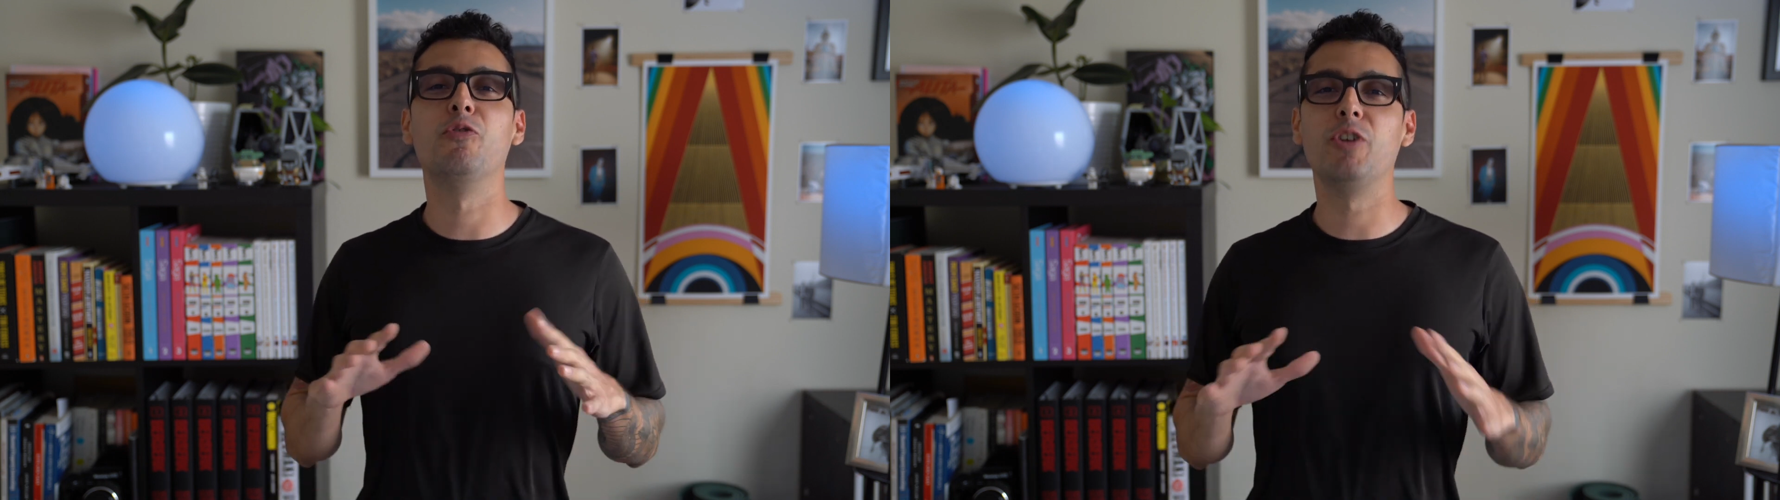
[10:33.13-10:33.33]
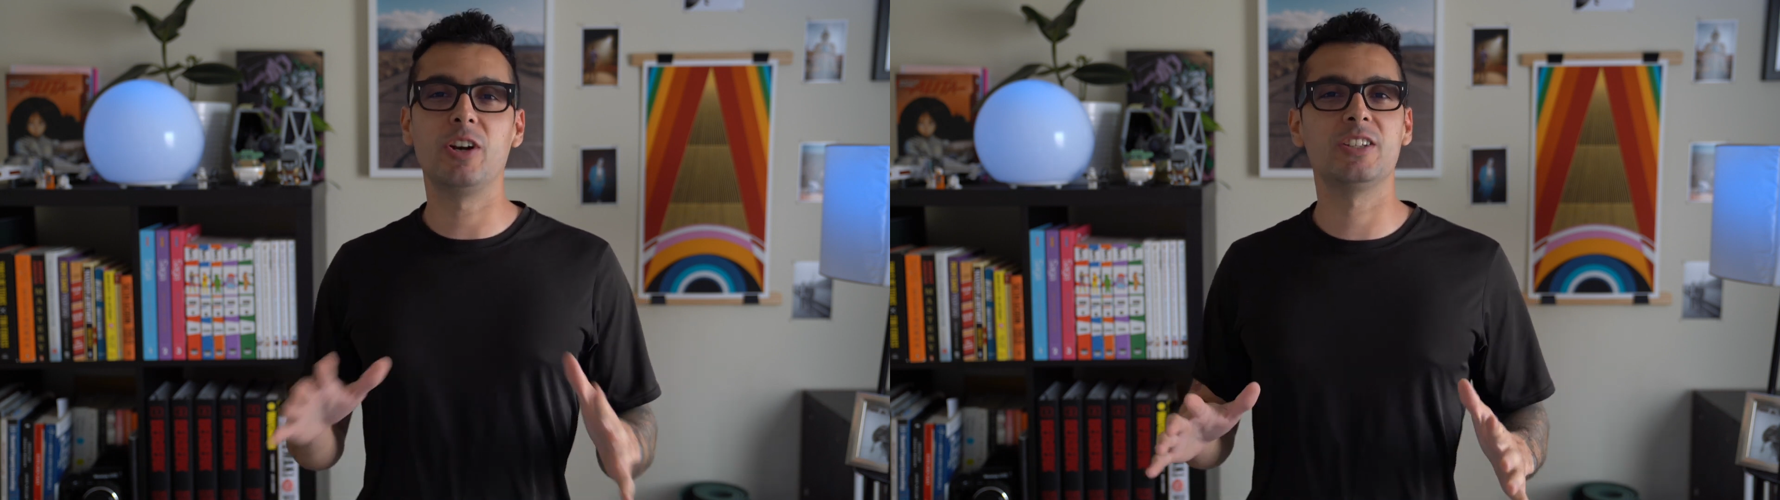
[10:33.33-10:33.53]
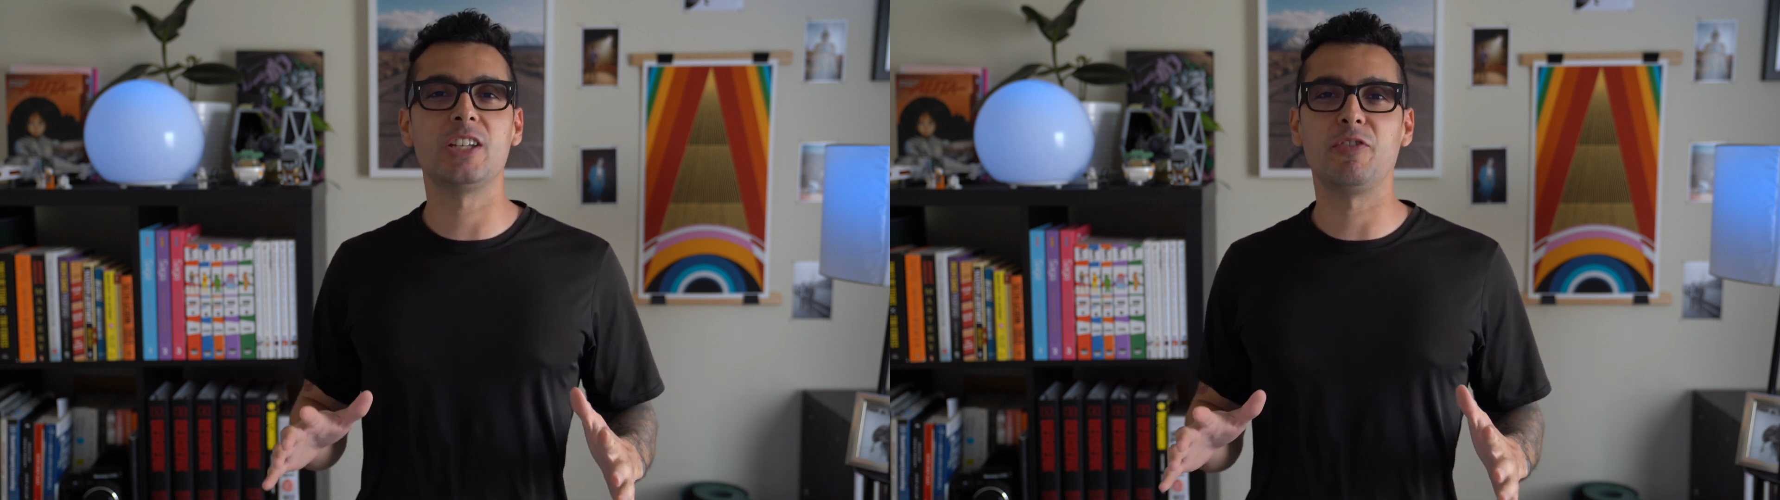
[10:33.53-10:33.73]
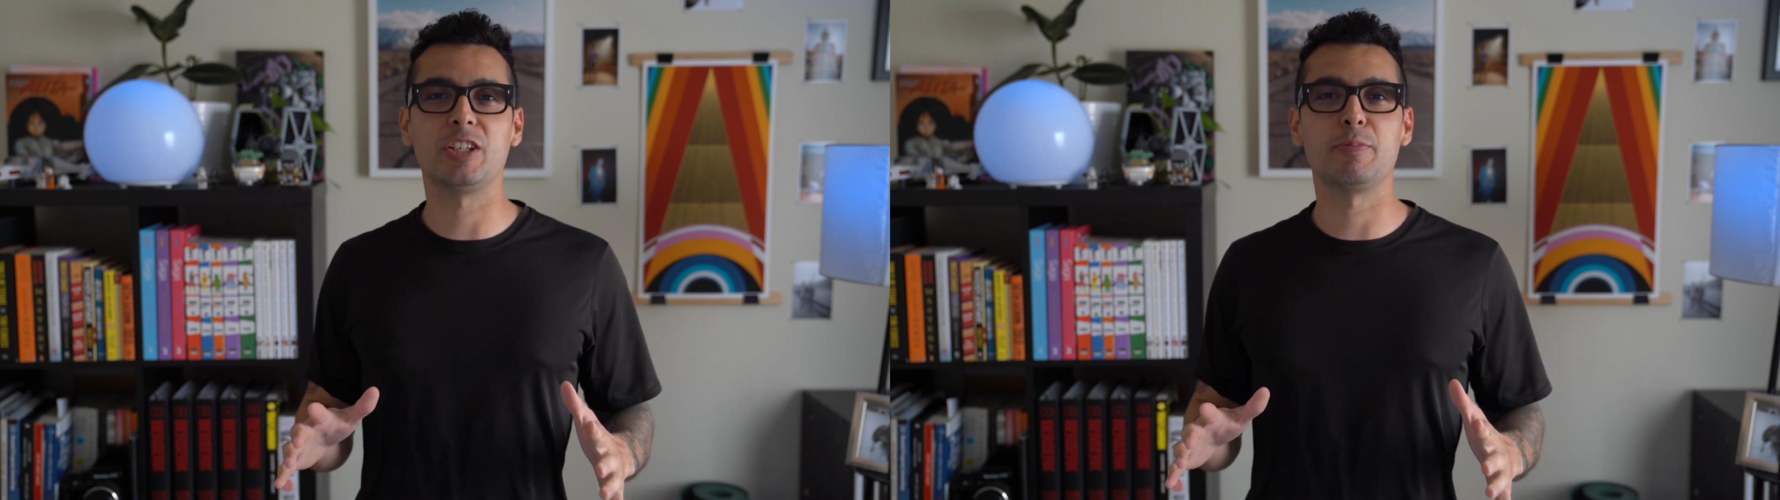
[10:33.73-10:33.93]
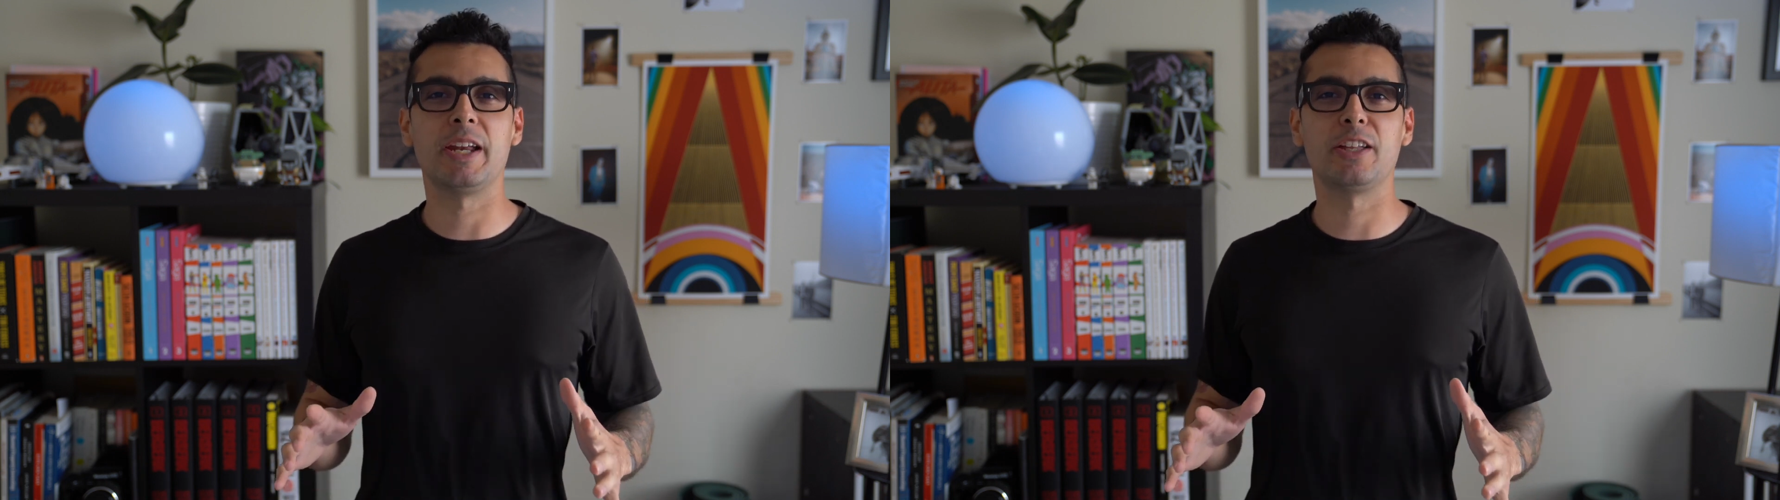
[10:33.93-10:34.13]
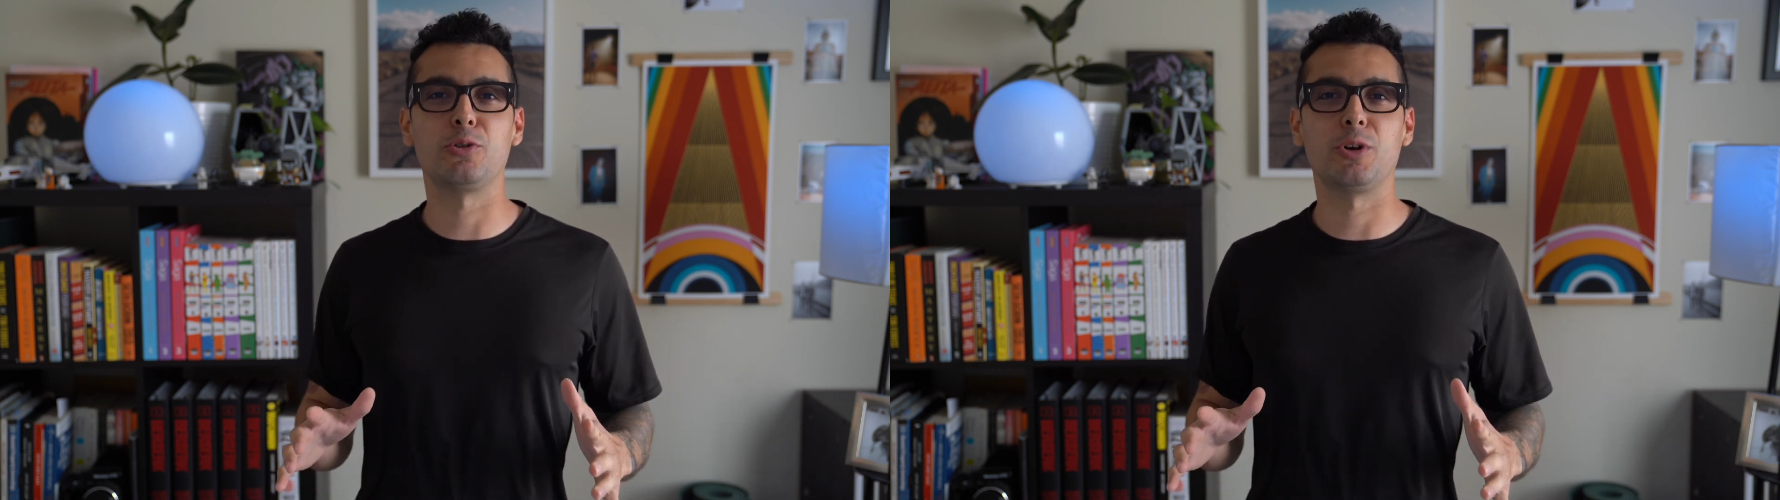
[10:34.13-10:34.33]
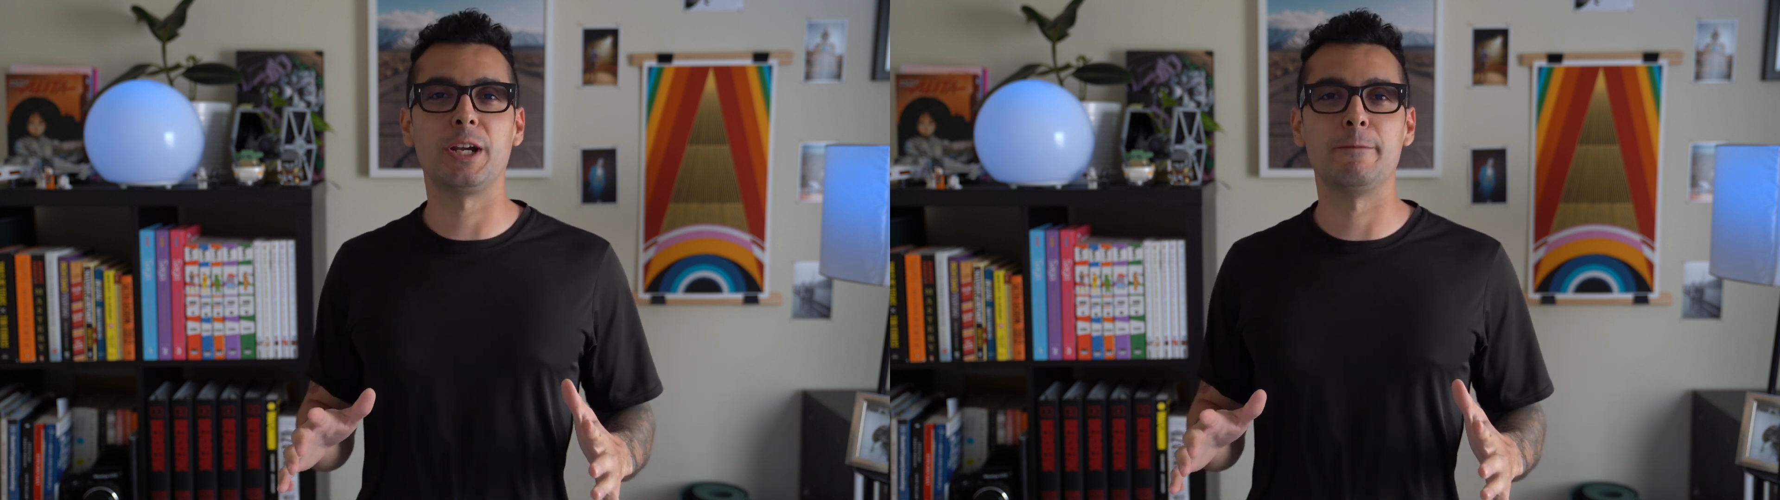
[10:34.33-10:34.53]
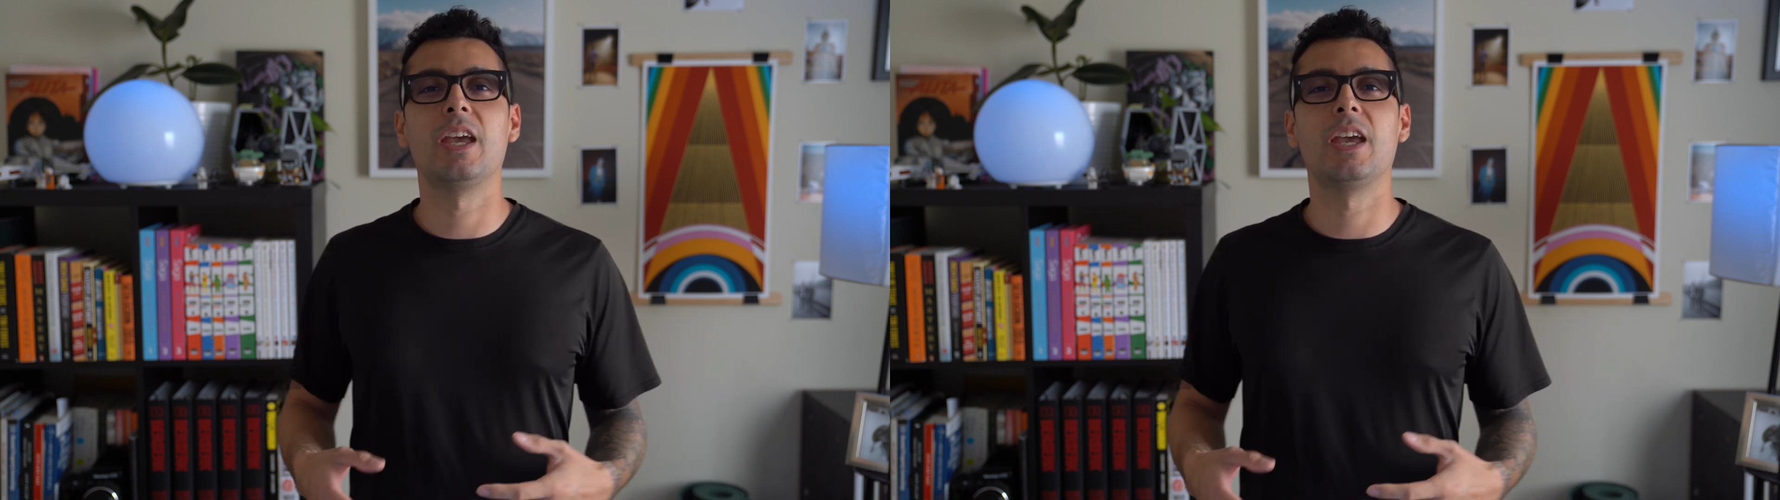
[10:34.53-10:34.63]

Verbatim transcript: very self-explanatory.